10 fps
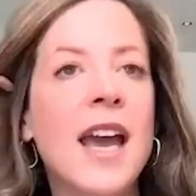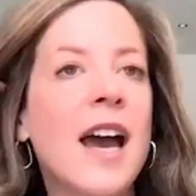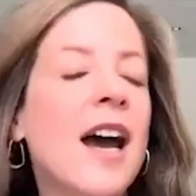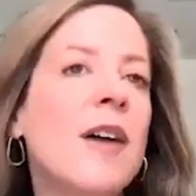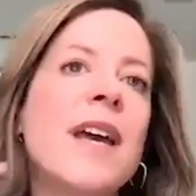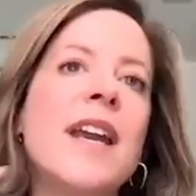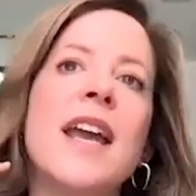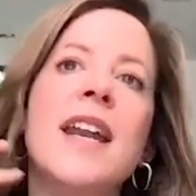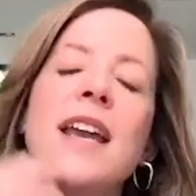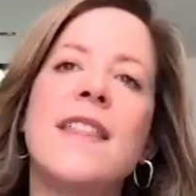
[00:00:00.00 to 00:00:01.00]
Um, and,
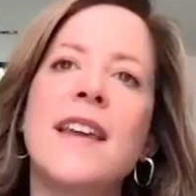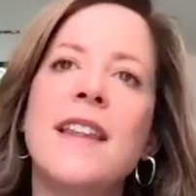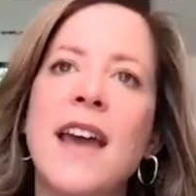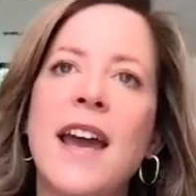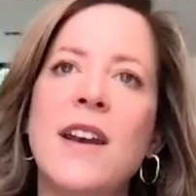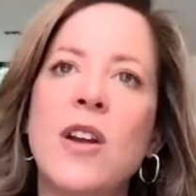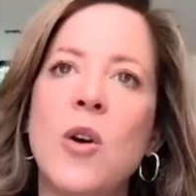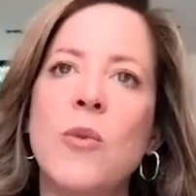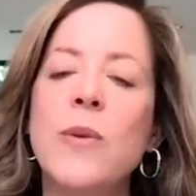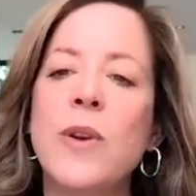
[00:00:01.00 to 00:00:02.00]
and I think that
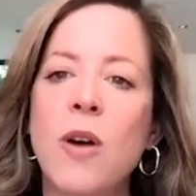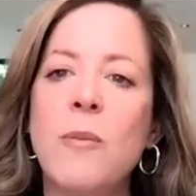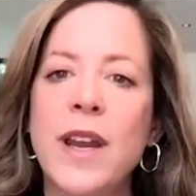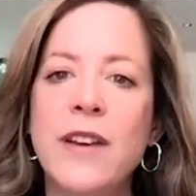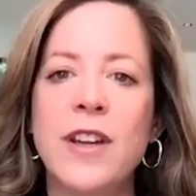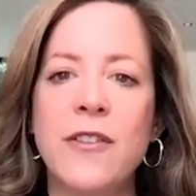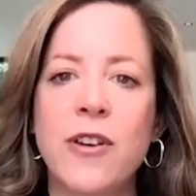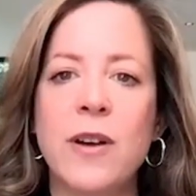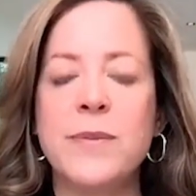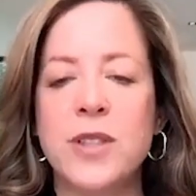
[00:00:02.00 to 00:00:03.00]
we would all benefit
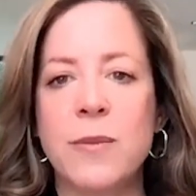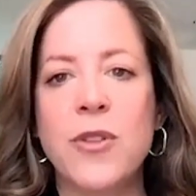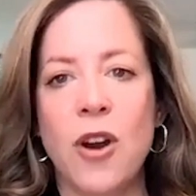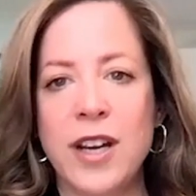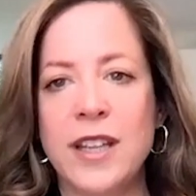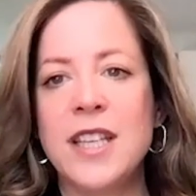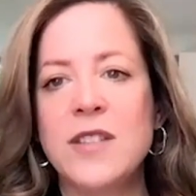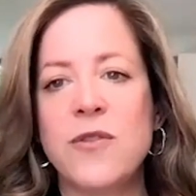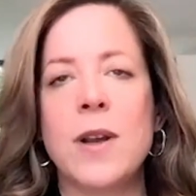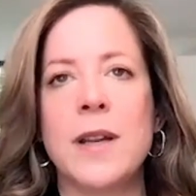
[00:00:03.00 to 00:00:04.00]
from some thought at
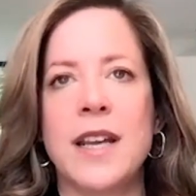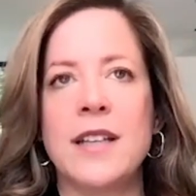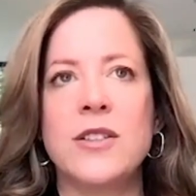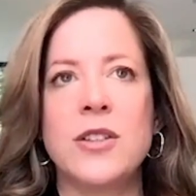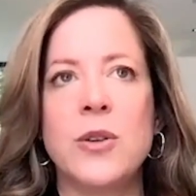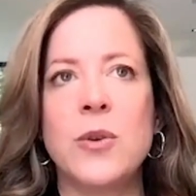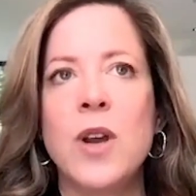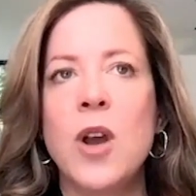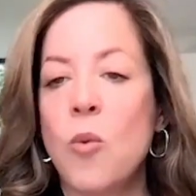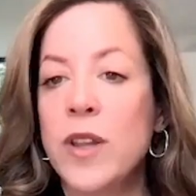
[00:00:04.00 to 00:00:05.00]
this point as to
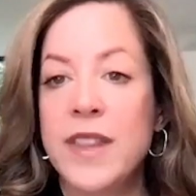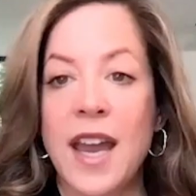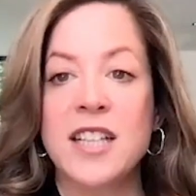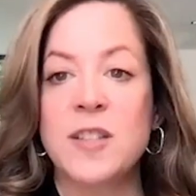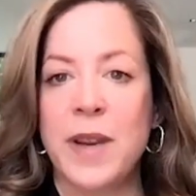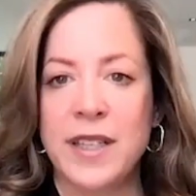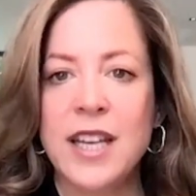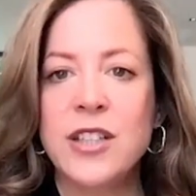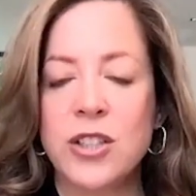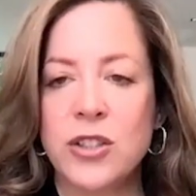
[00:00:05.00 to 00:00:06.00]
what the
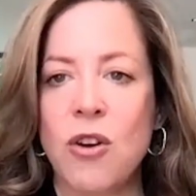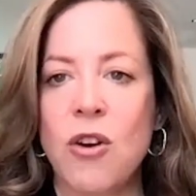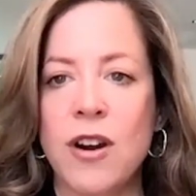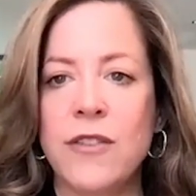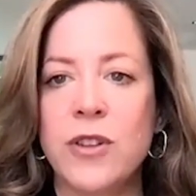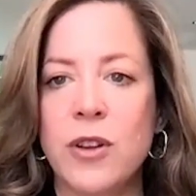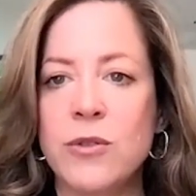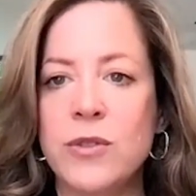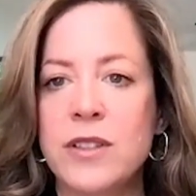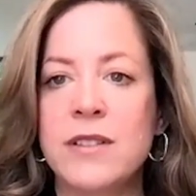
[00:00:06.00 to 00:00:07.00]
expectations are for
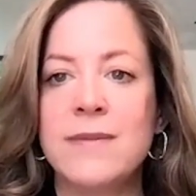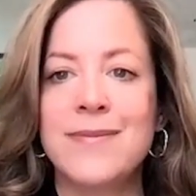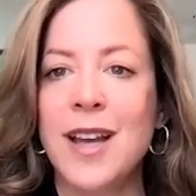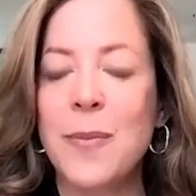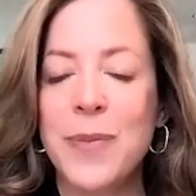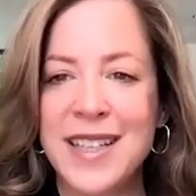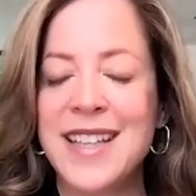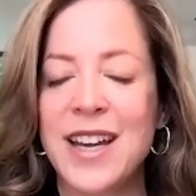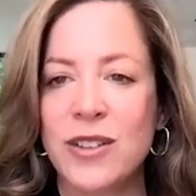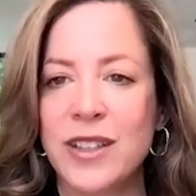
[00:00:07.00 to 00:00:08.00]
those
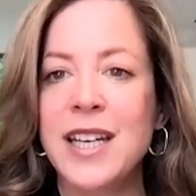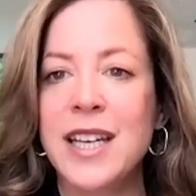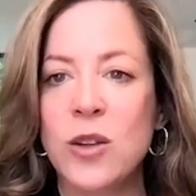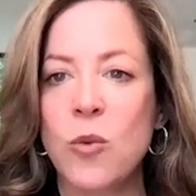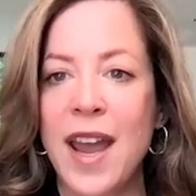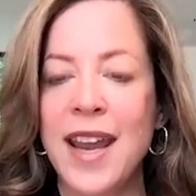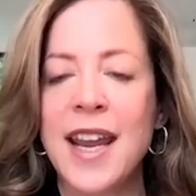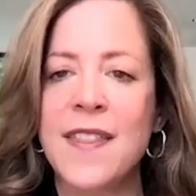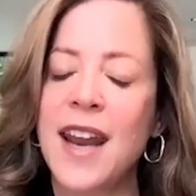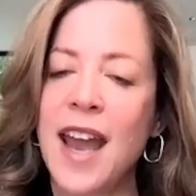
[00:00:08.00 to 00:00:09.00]
companies that are leading the way
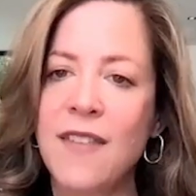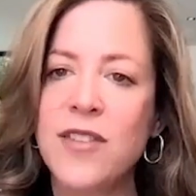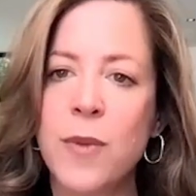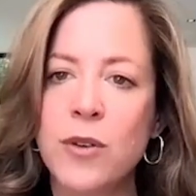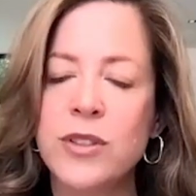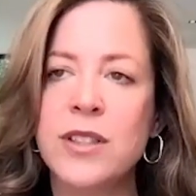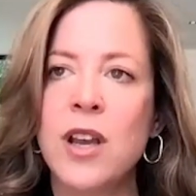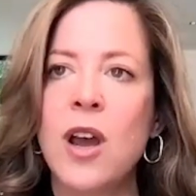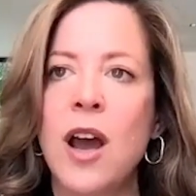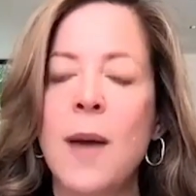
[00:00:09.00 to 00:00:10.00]
and that have the most
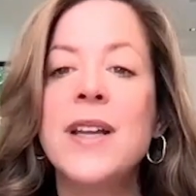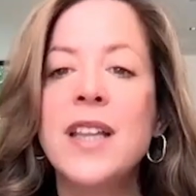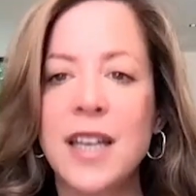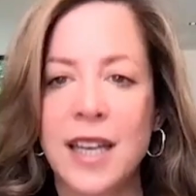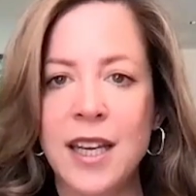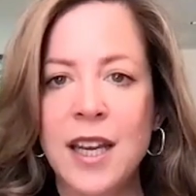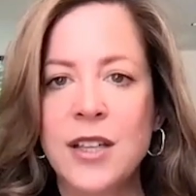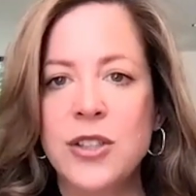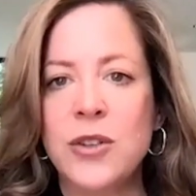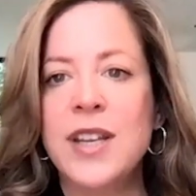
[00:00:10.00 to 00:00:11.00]
ability
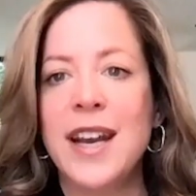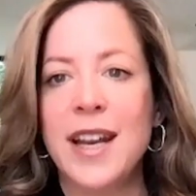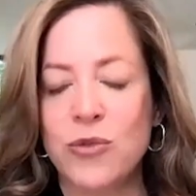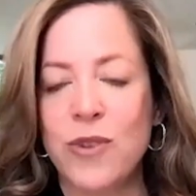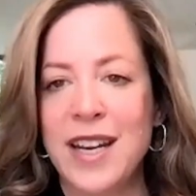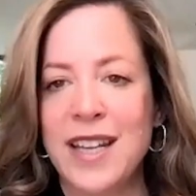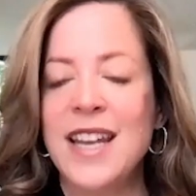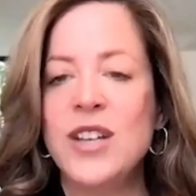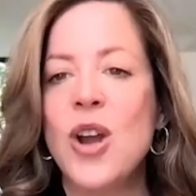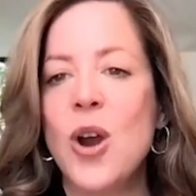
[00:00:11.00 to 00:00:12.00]
to get us ready.
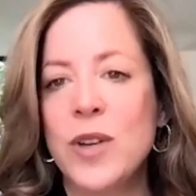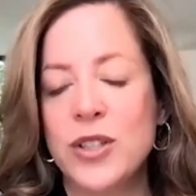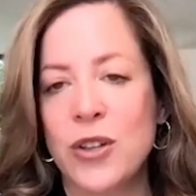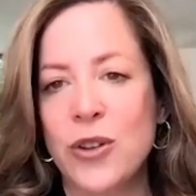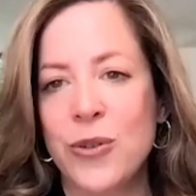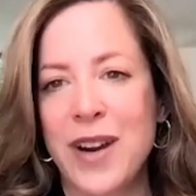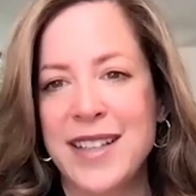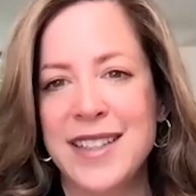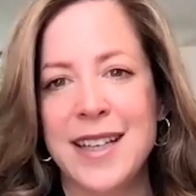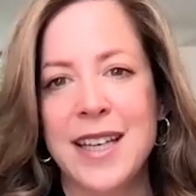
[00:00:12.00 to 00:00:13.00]
They know what's on the
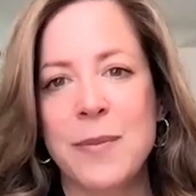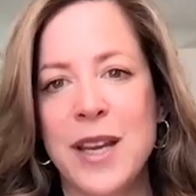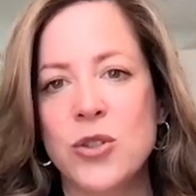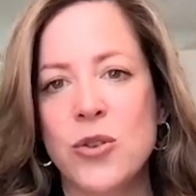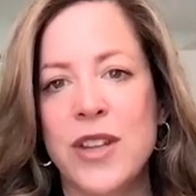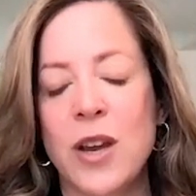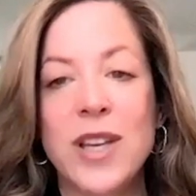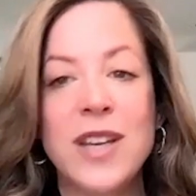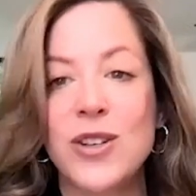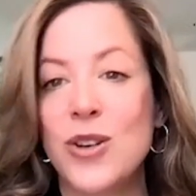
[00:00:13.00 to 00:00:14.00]
horizon and can make sure that
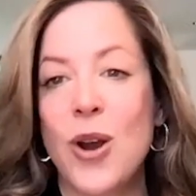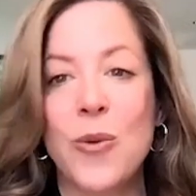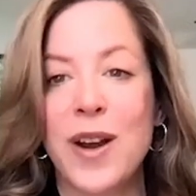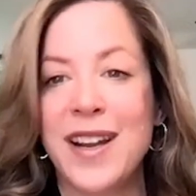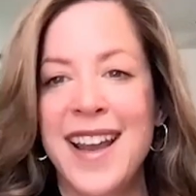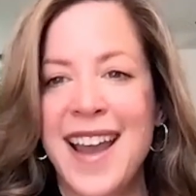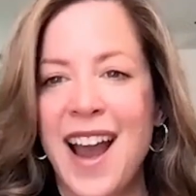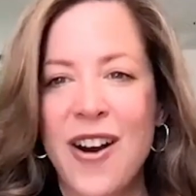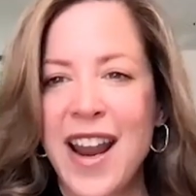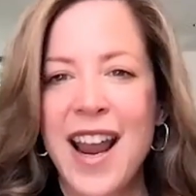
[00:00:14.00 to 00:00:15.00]
we even know what
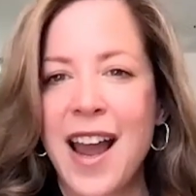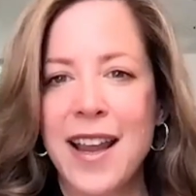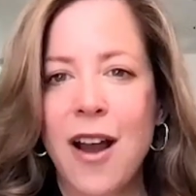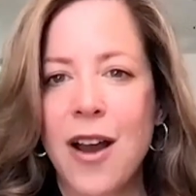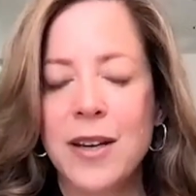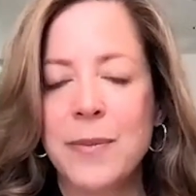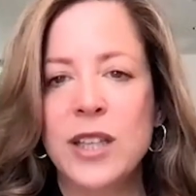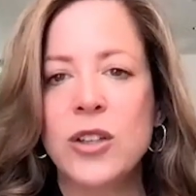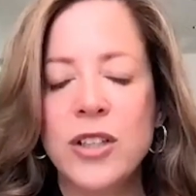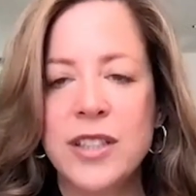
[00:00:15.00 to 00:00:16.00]
our AI
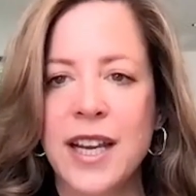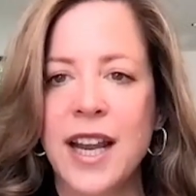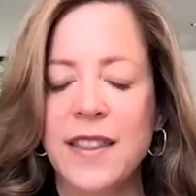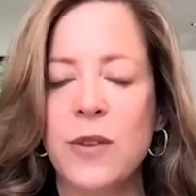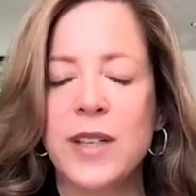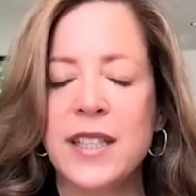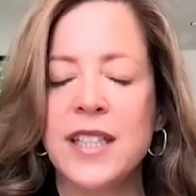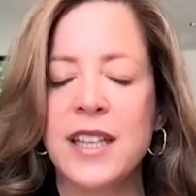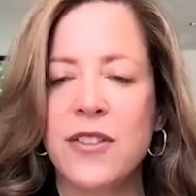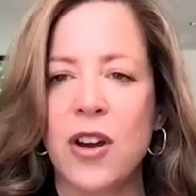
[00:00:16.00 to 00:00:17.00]
economy looks like. I think we need
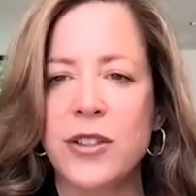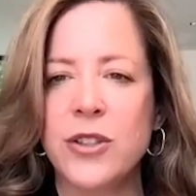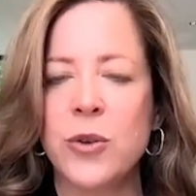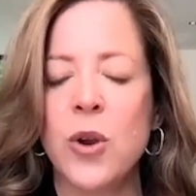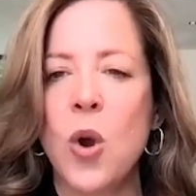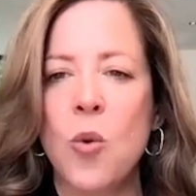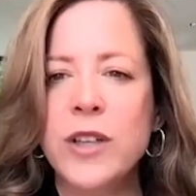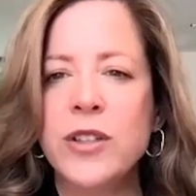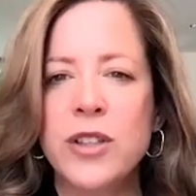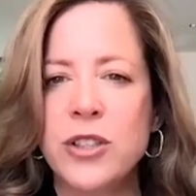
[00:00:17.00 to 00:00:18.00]
to give thought to
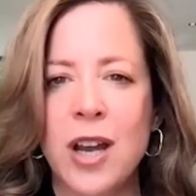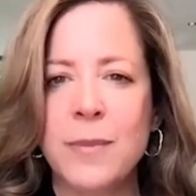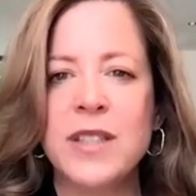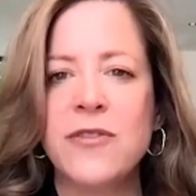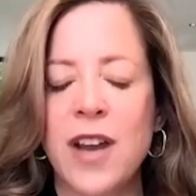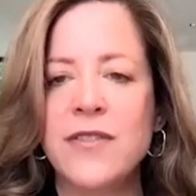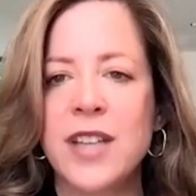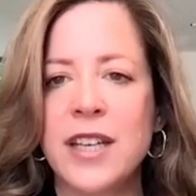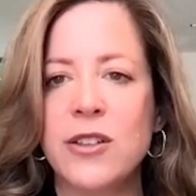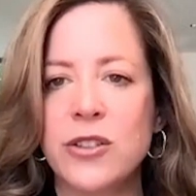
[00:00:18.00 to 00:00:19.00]
what do the jobs in five,
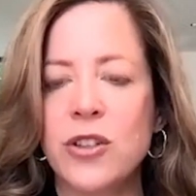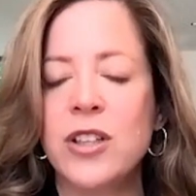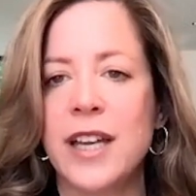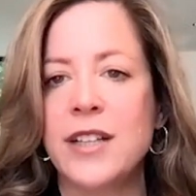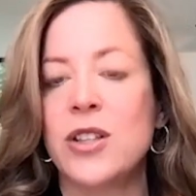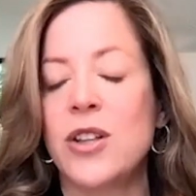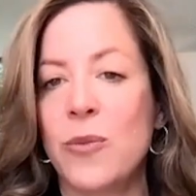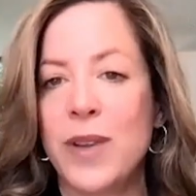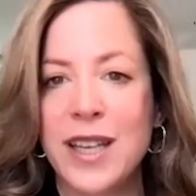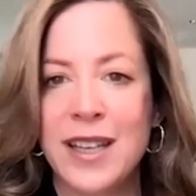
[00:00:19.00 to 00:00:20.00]
ten years look like so
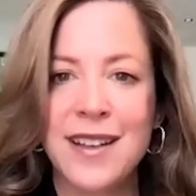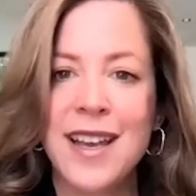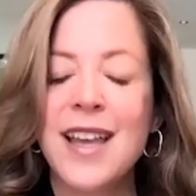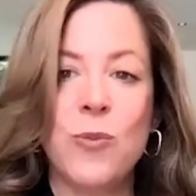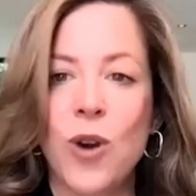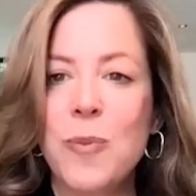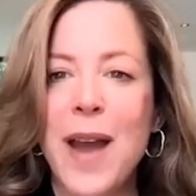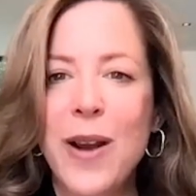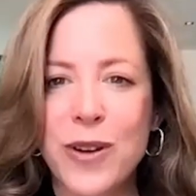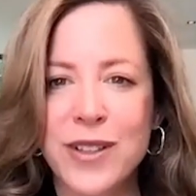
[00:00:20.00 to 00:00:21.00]
that we can work
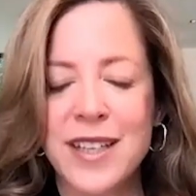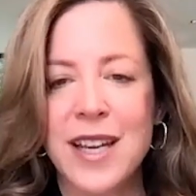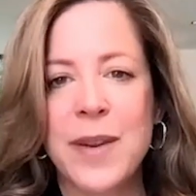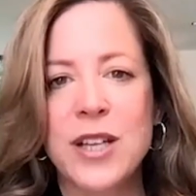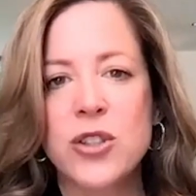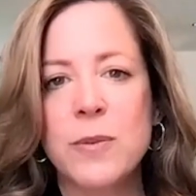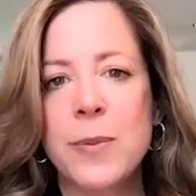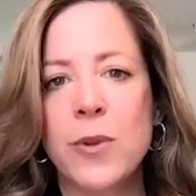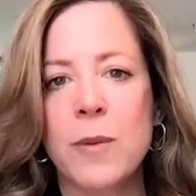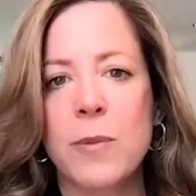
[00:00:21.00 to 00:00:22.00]
backwards and, and make sure
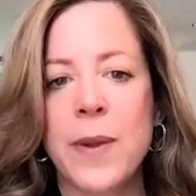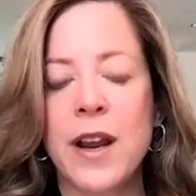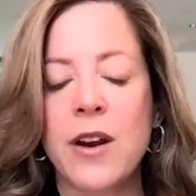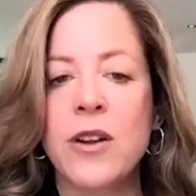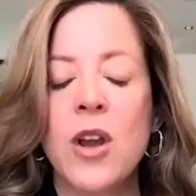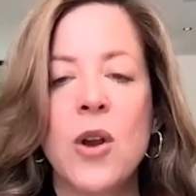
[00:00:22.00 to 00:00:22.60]
people are prepared.